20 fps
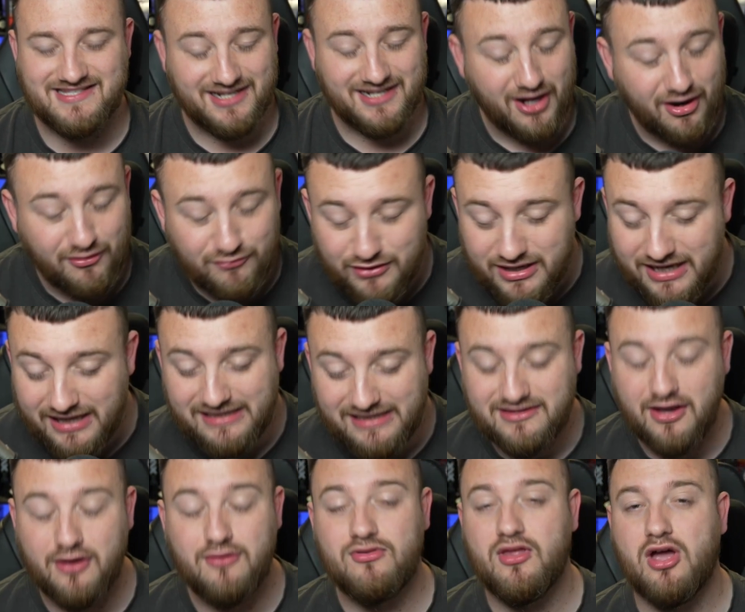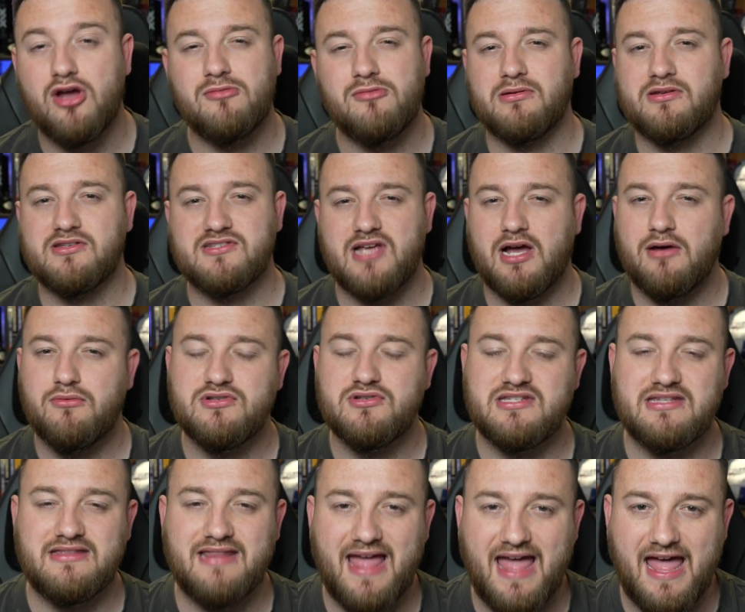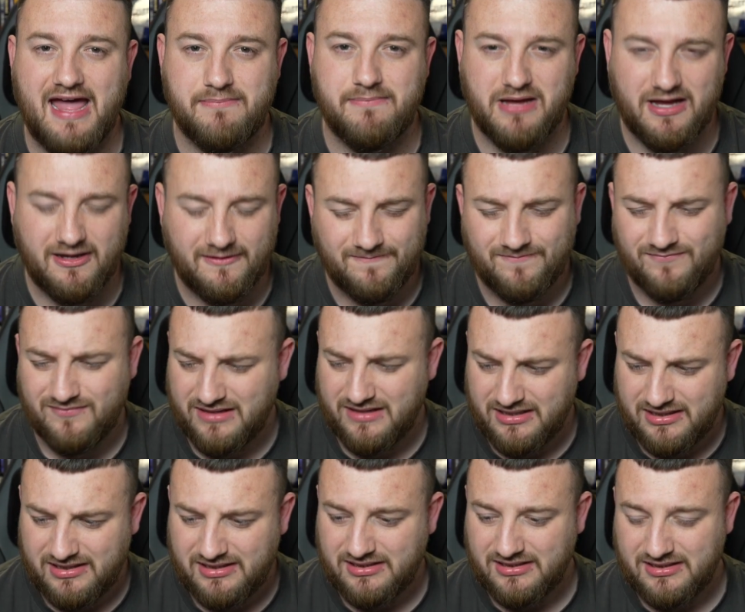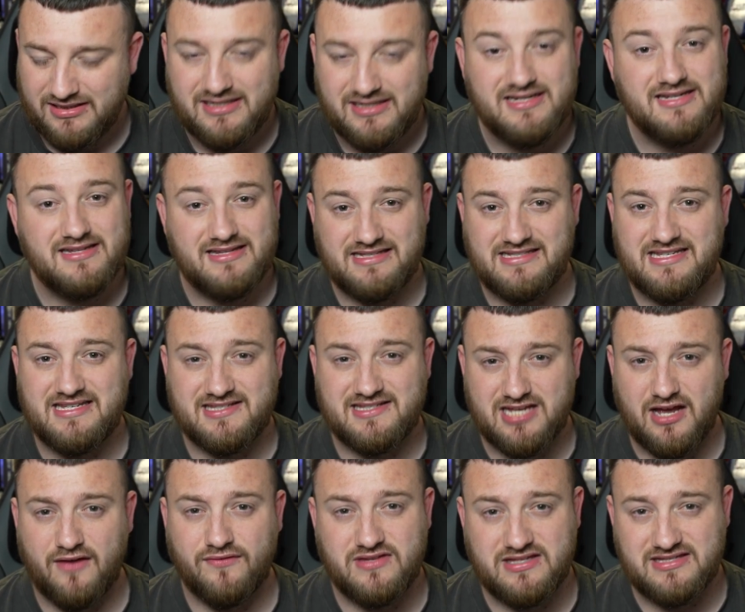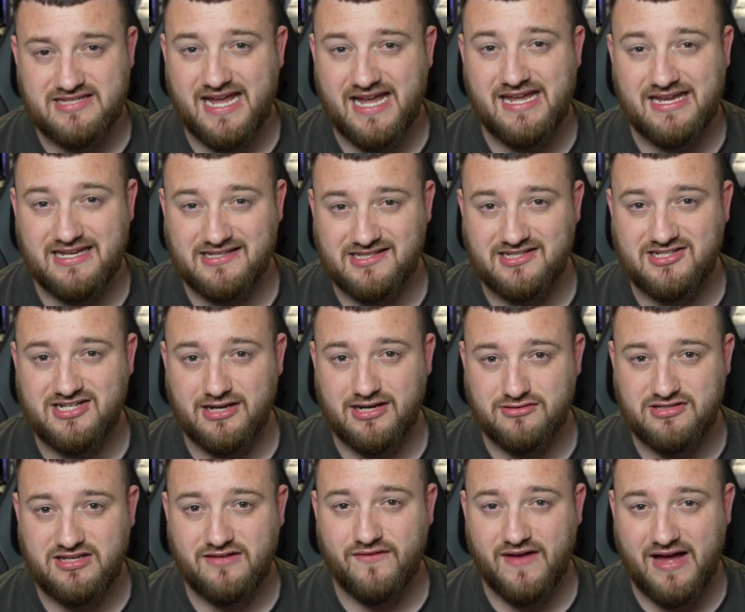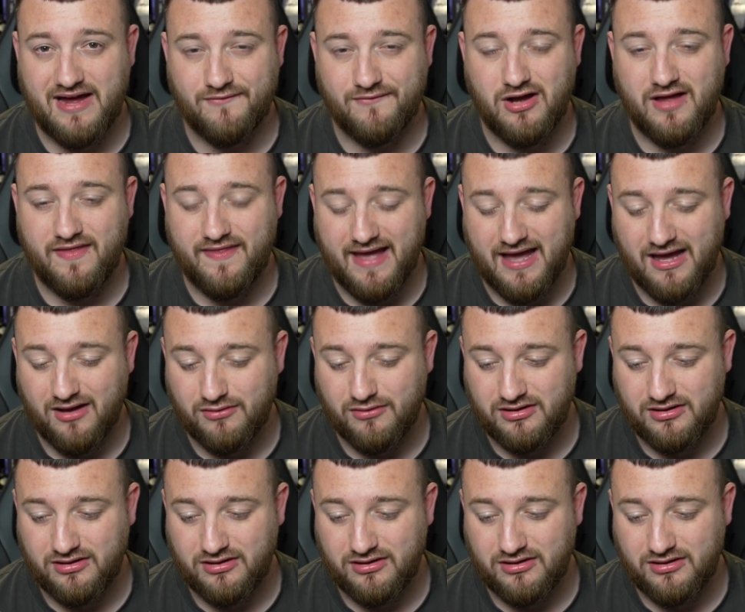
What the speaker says: And I really don't know, because I wasn't there, but this is tough to take as a Chelsea fan right now.